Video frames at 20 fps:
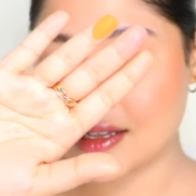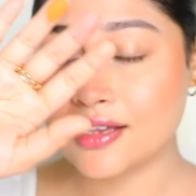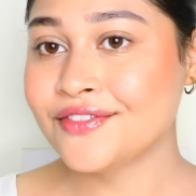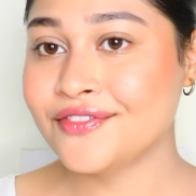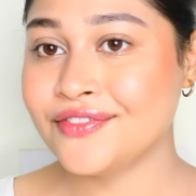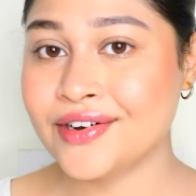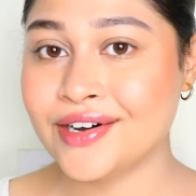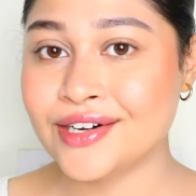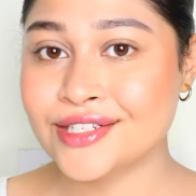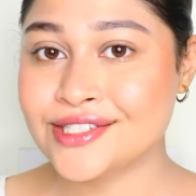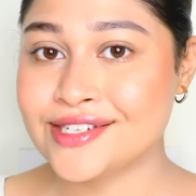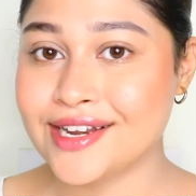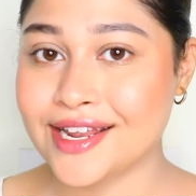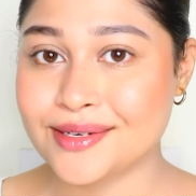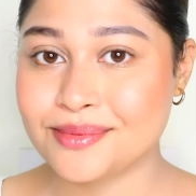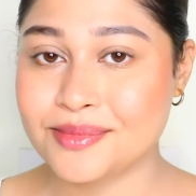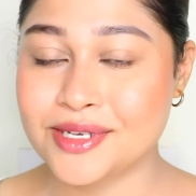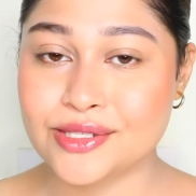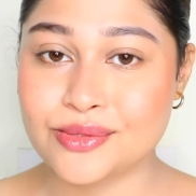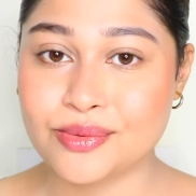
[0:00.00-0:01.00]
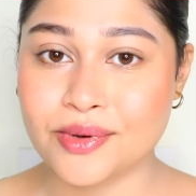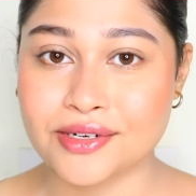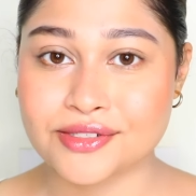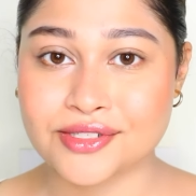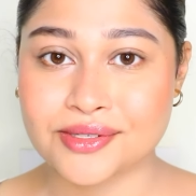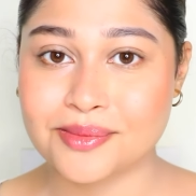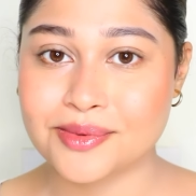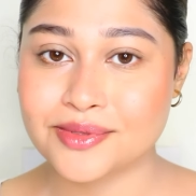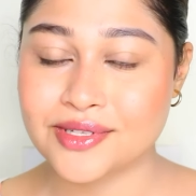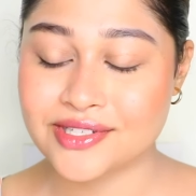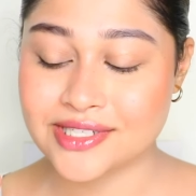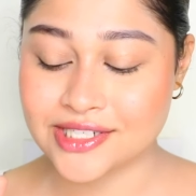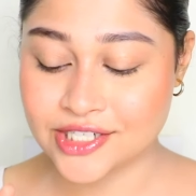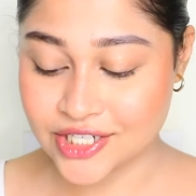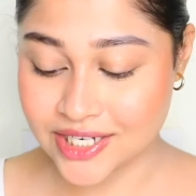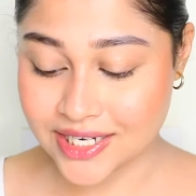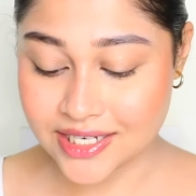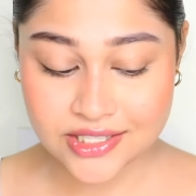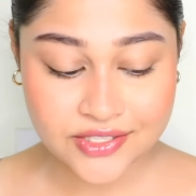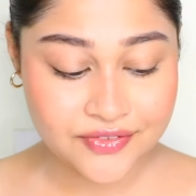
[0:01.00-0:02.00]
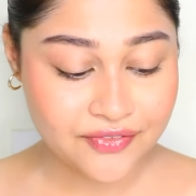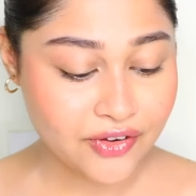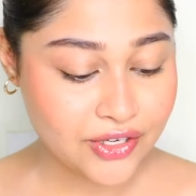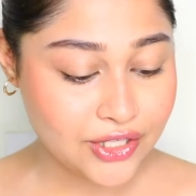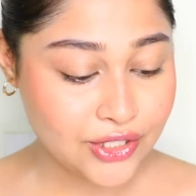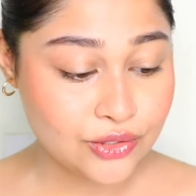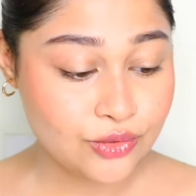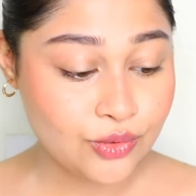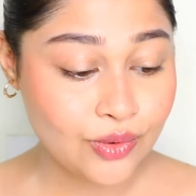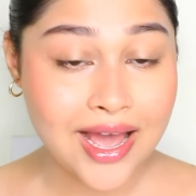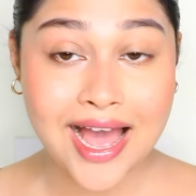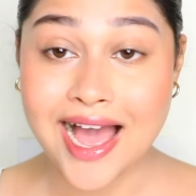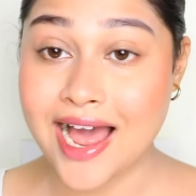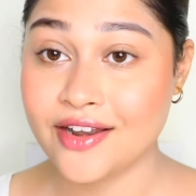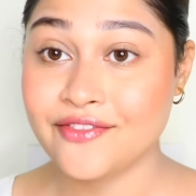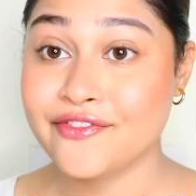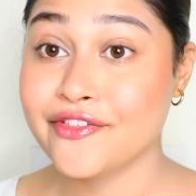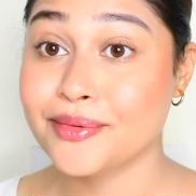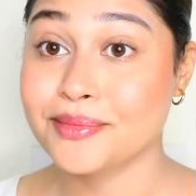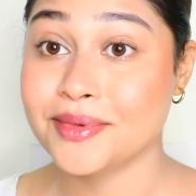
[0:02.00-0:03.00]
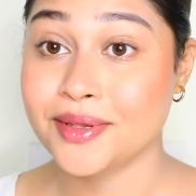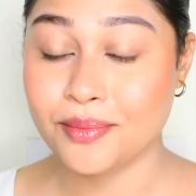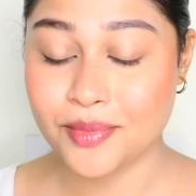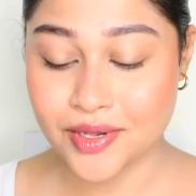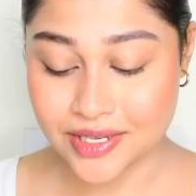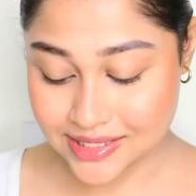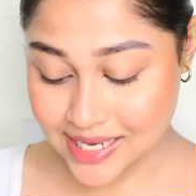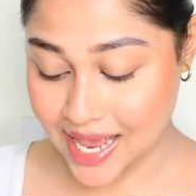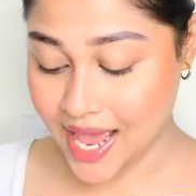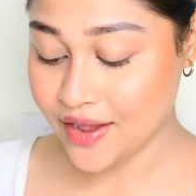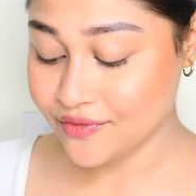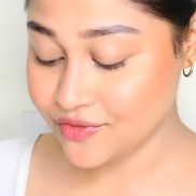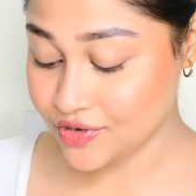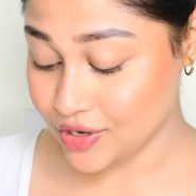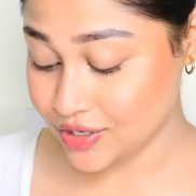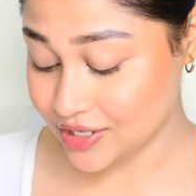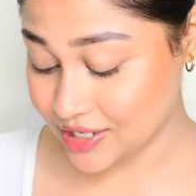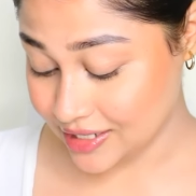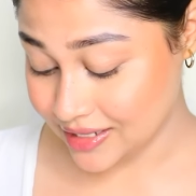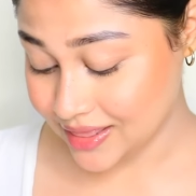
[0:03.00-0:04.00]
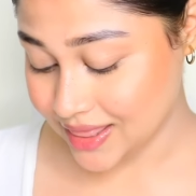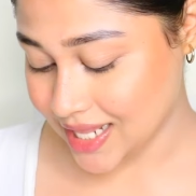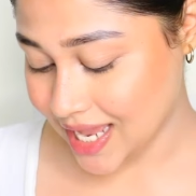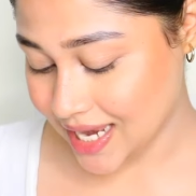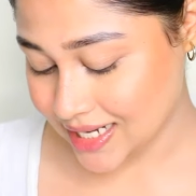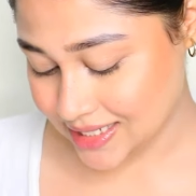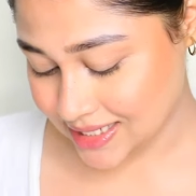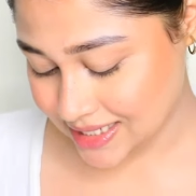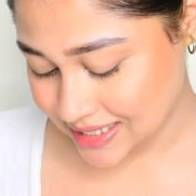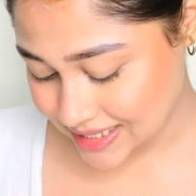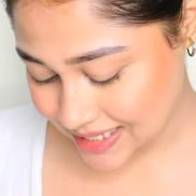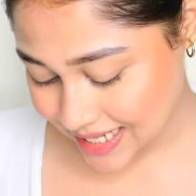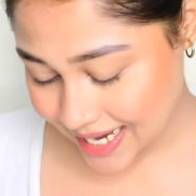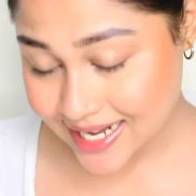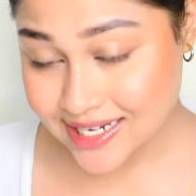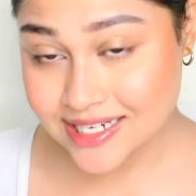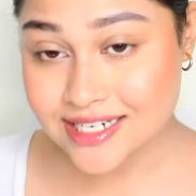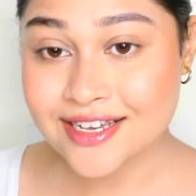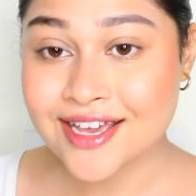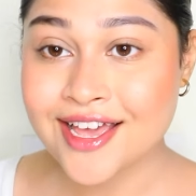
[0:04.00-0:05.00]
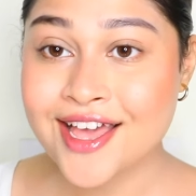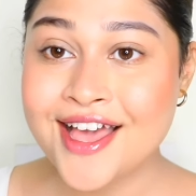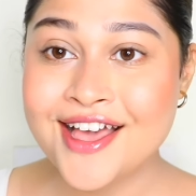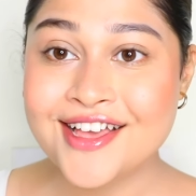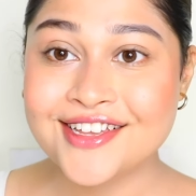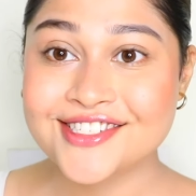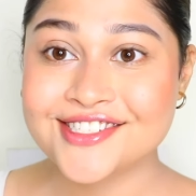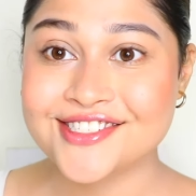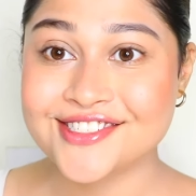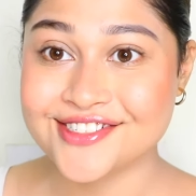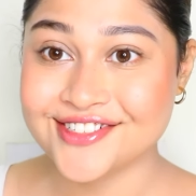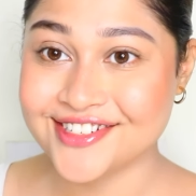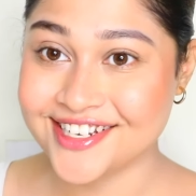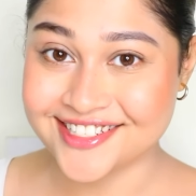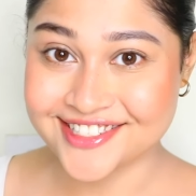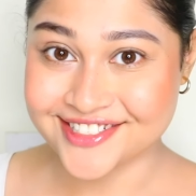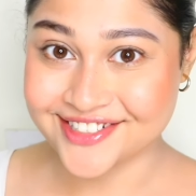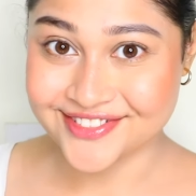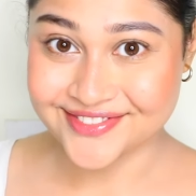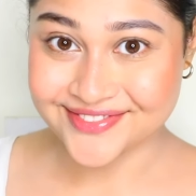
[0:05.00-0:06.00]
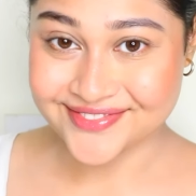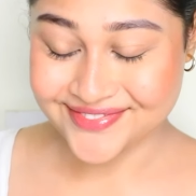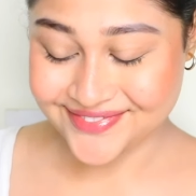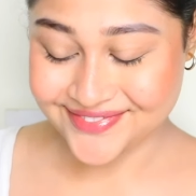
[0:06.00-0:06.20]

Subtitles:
First, let me swatch some of the shades for you and for me, because I have not done that yet. So let's go.